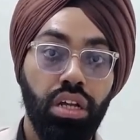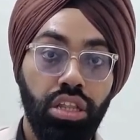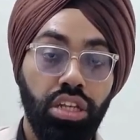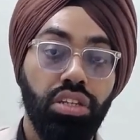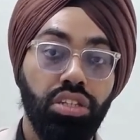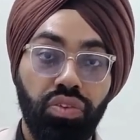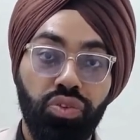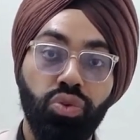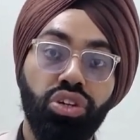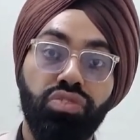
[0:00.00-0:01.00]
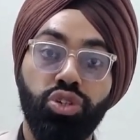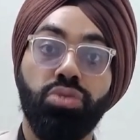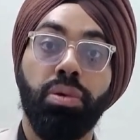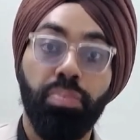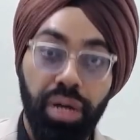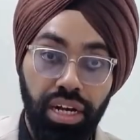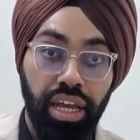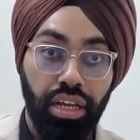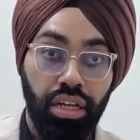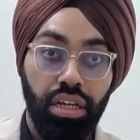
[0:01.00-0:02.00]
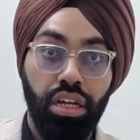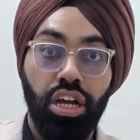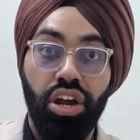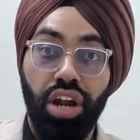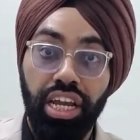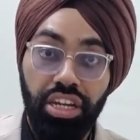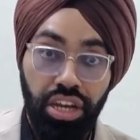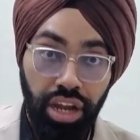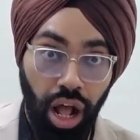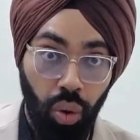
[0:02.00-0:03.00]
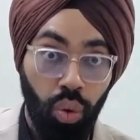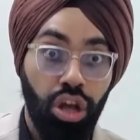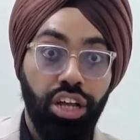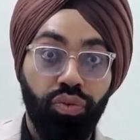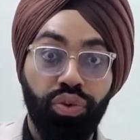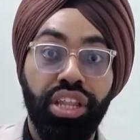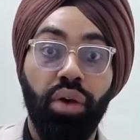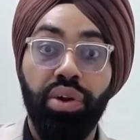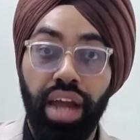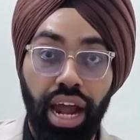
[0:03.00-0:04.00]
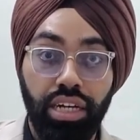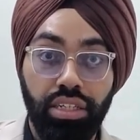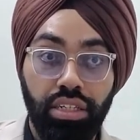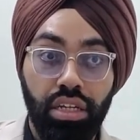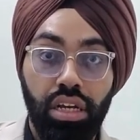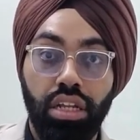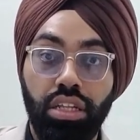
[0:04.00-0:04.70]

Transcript: This is the future we should be building right now with our hands.